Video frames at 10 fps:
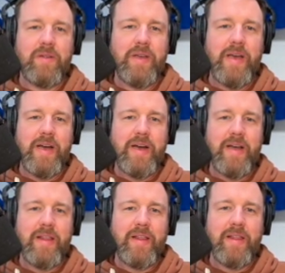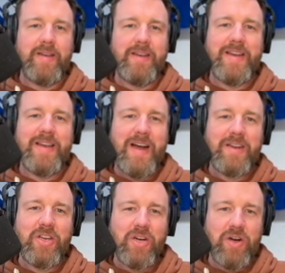Yeah, did
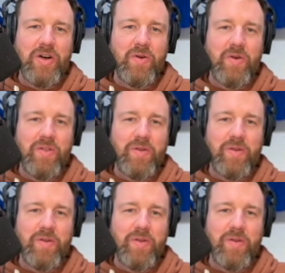not go